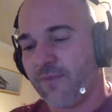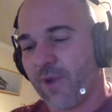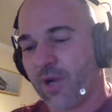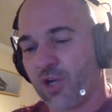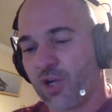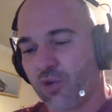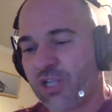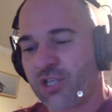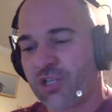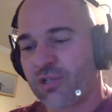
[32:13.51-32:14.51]

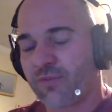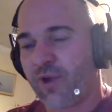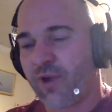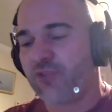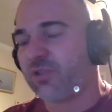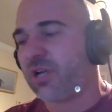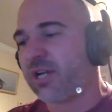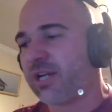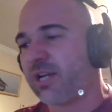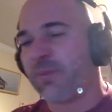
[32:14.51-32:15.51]
crutch for Andrew
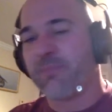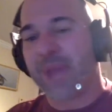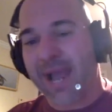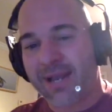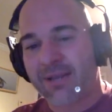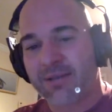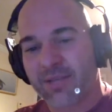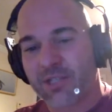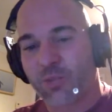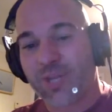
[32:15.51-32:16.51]
Luck, and he'll be back
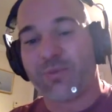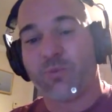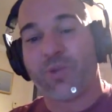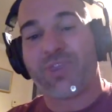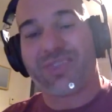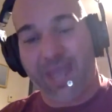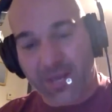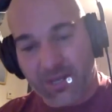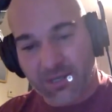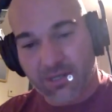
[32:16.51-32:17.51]
this week, we
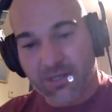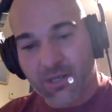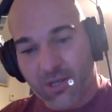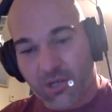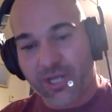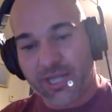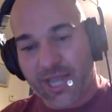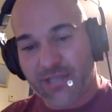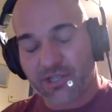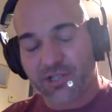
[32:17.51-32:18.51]
think. Early
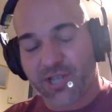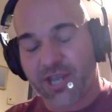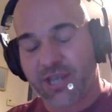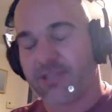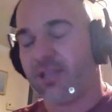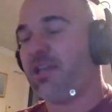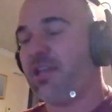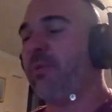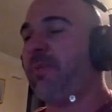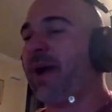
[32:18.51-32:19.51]
indications is
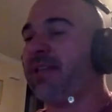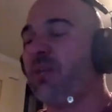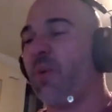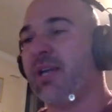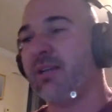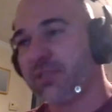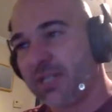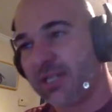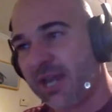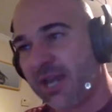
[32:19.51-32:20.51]
he'll be back. T.Y.
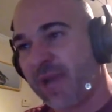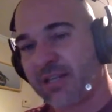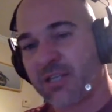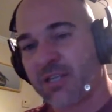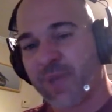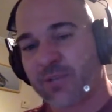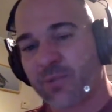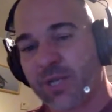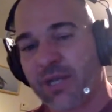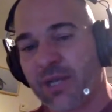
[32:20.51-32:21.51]
Hilton came back this past
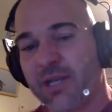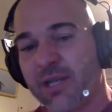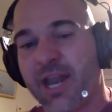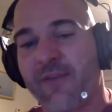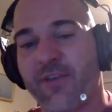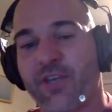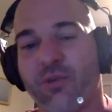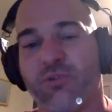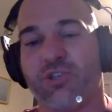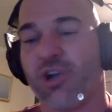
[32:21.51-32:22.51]
week. Didn't have a
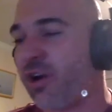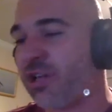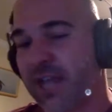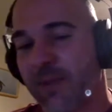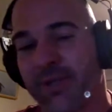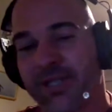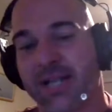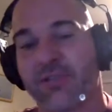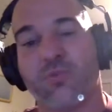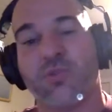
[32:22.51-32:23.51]
huge yardage day, but
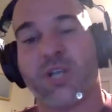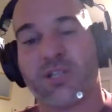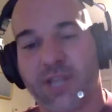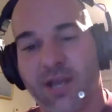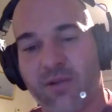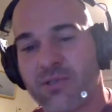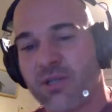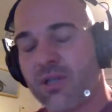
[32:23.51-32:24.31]
got 2 touchdowns.